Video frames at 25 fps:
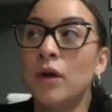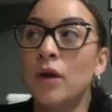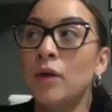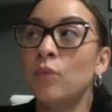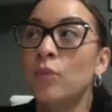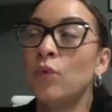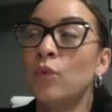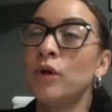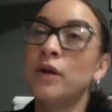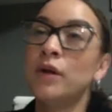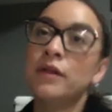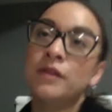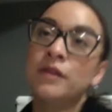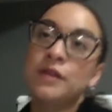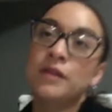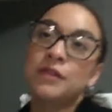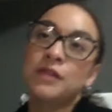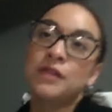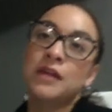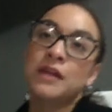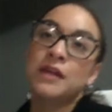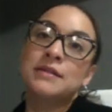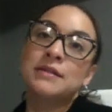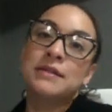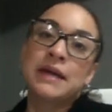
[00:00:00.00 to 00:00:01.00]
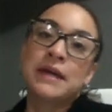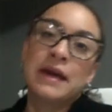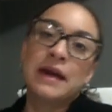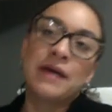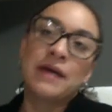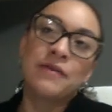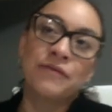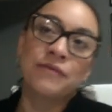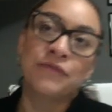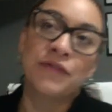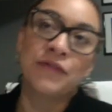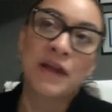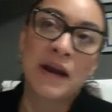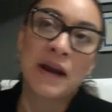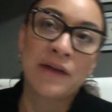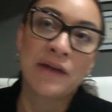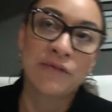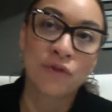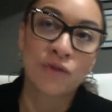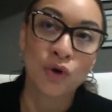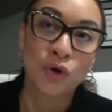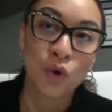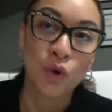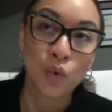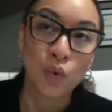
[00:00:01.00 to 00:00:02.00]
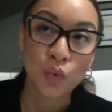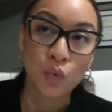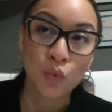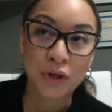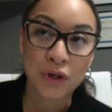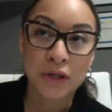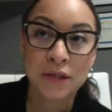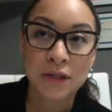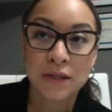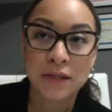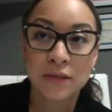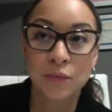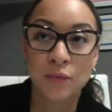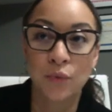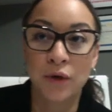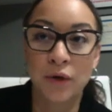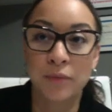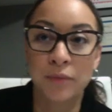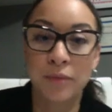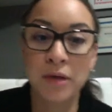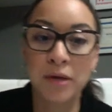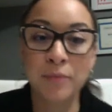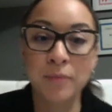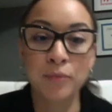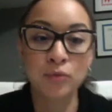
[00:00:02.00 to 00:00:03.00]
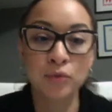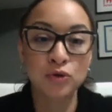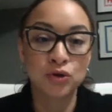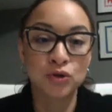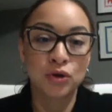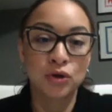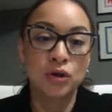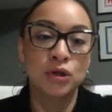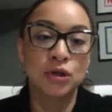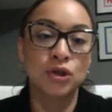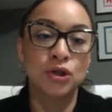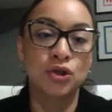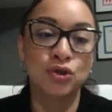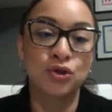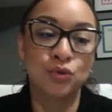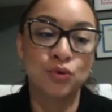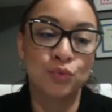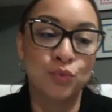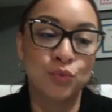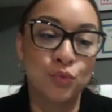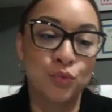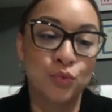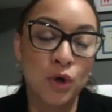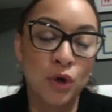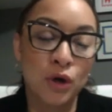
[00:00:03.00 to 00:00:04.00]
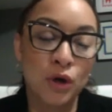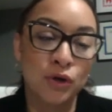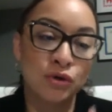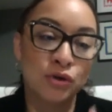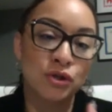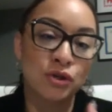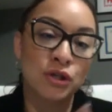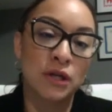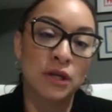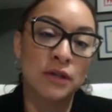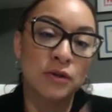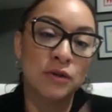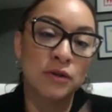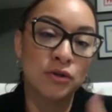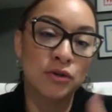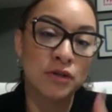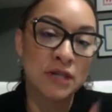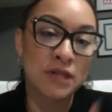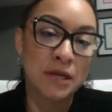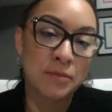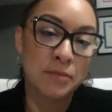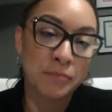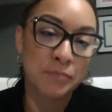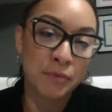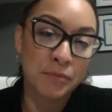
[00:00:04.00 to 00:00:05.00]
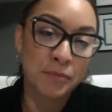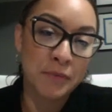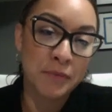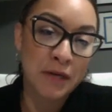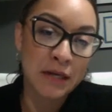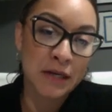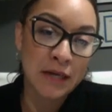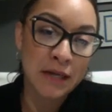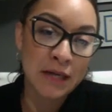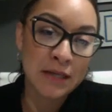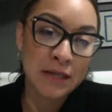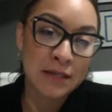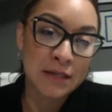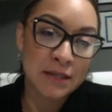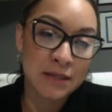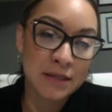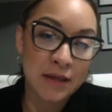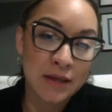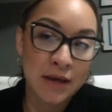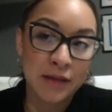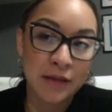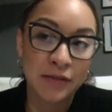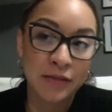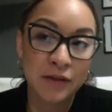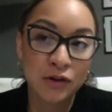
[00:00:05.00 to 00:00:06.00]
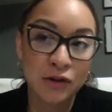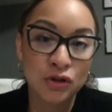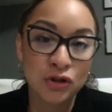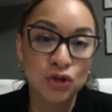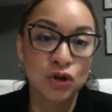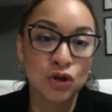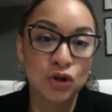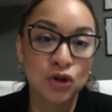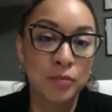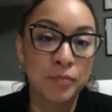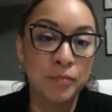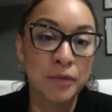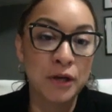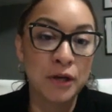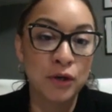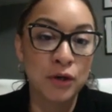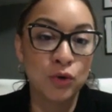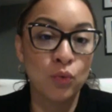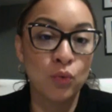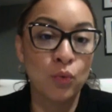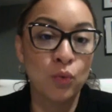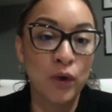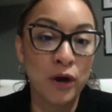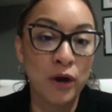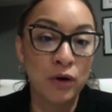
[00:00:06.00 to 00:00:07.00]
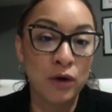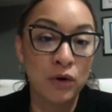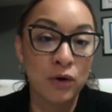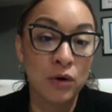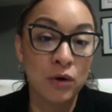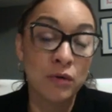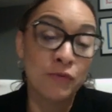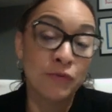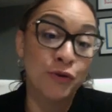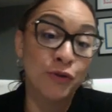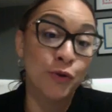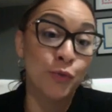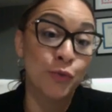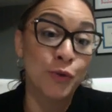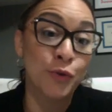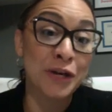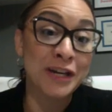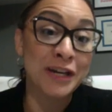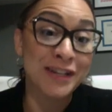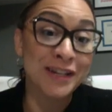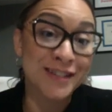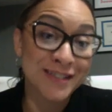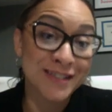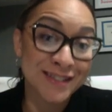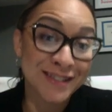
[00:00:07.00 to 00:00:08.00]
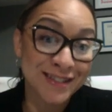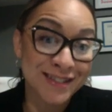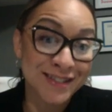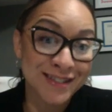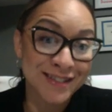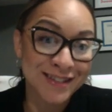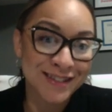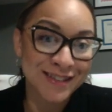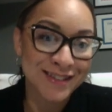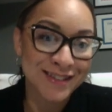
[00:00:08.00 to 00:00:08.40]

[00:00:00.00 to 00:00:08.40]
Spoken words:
one of the things that I've noticed when people start to understand their temperament, it's that they start being aware of their weaknesses.